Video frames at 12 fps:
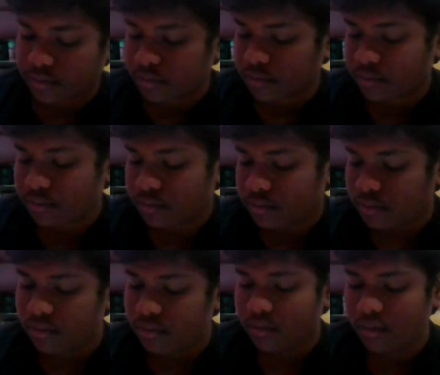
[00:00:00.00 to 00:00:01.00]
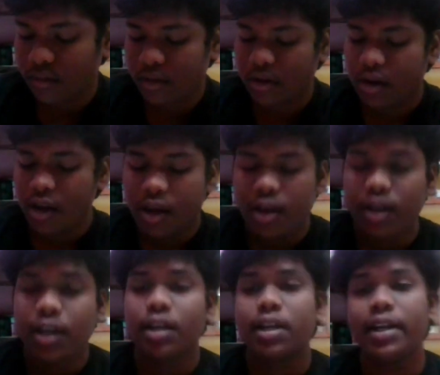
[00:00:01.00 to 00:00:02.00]
It is represented with
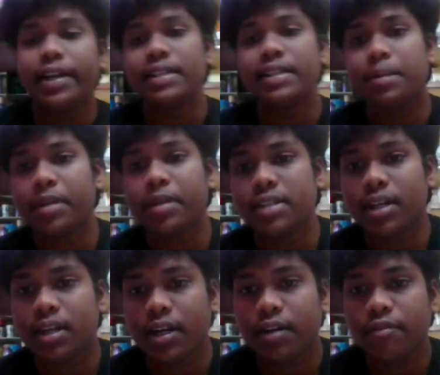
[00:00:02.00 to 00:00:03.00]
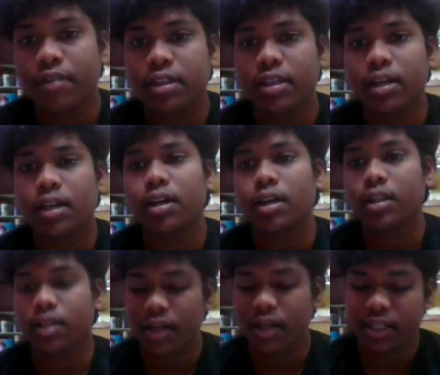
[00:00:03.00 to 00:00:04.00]
the digit 8
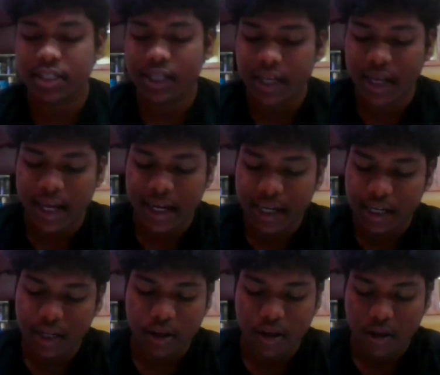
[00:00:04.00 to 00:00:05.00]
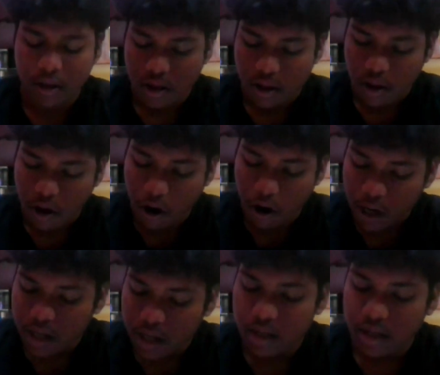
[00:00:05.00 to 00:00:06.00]
or O.
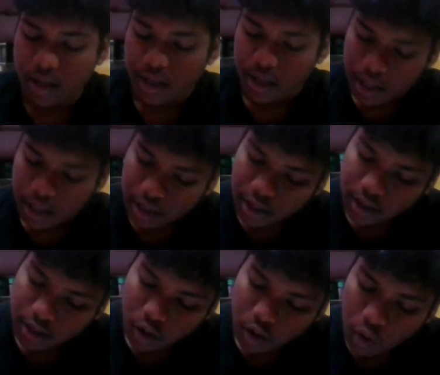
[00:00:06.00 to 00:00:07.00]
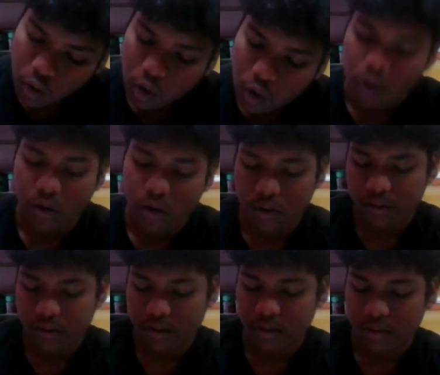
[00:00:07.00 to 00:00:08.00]
And the next
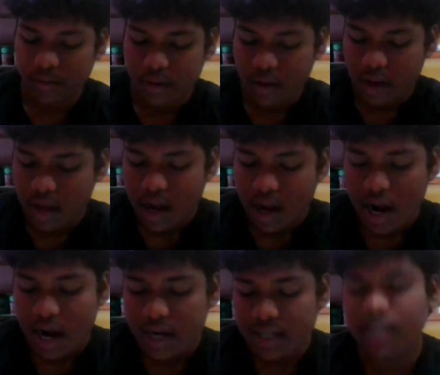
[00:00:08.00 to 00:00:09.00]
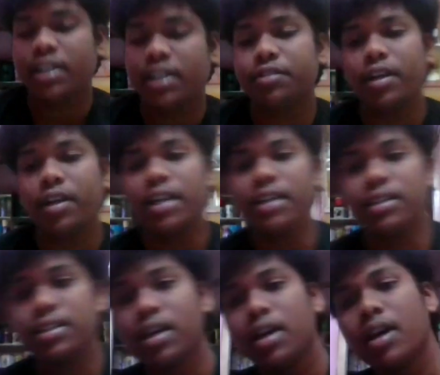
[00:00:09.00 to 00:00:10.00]
one is the
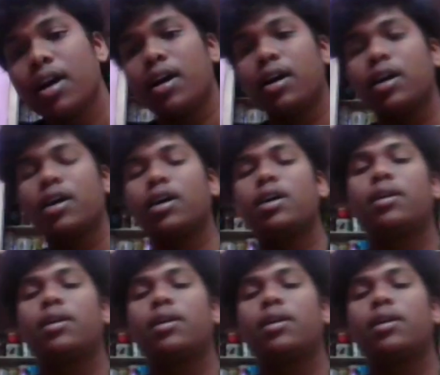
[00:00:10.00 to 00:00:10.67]
most important one.